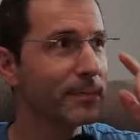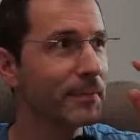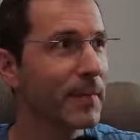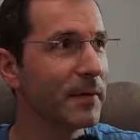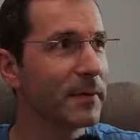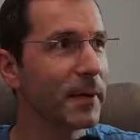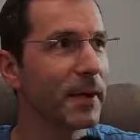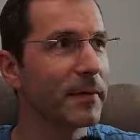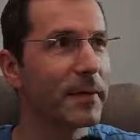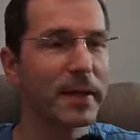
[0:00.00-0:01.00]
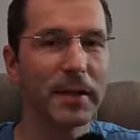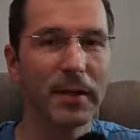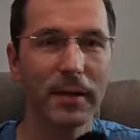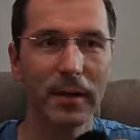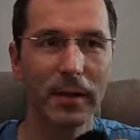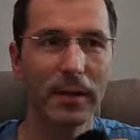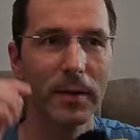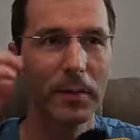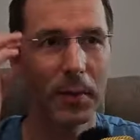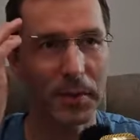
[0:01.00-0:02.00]
if you have any
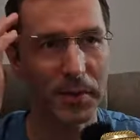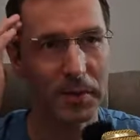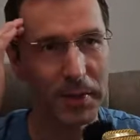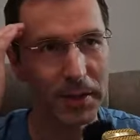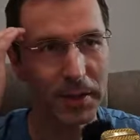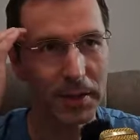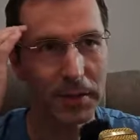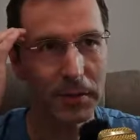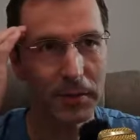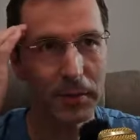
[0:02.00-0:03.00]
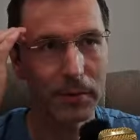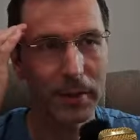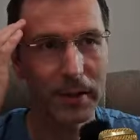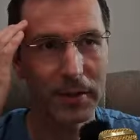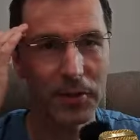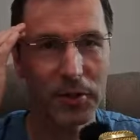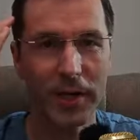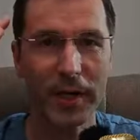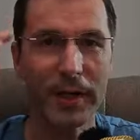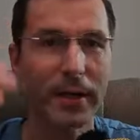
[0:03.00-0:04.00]
possibility to
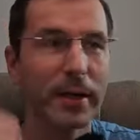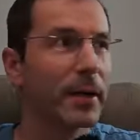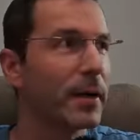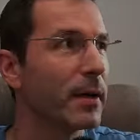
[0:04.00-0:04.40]
share